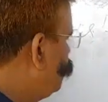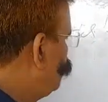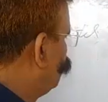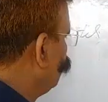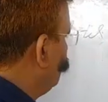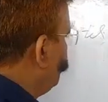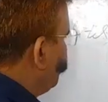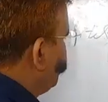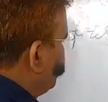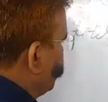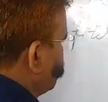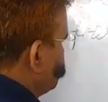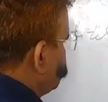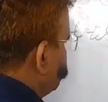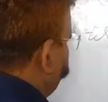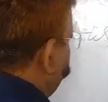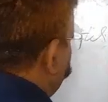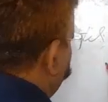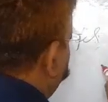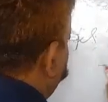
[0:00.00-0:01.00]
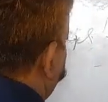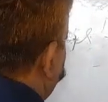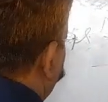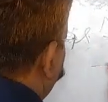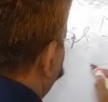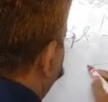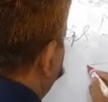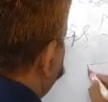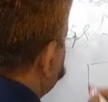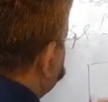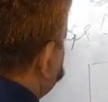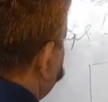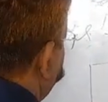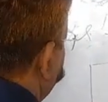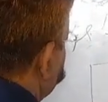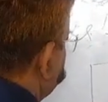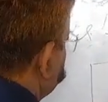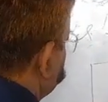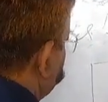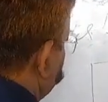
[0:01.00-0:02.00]
to be tested, there are big
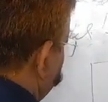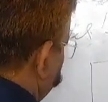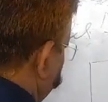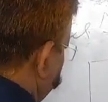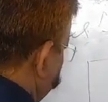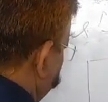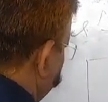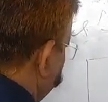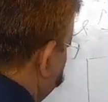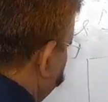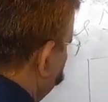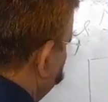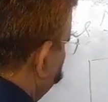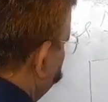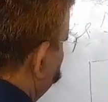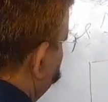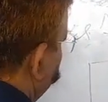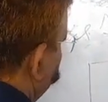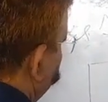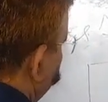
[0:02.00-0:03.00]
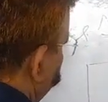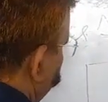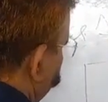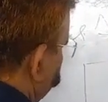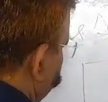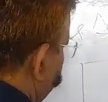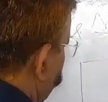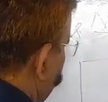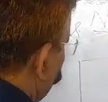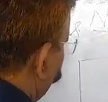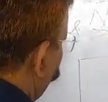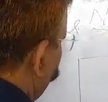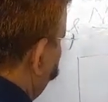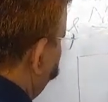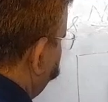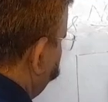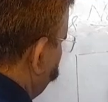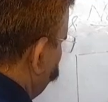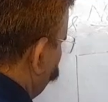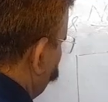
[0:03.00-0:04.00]
sheets, they are
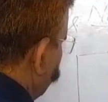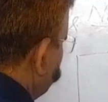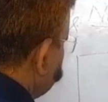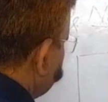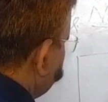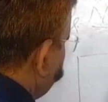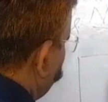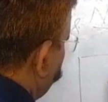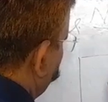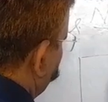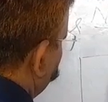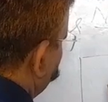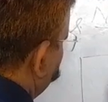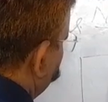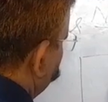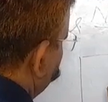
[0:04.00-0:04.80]
welded to each other.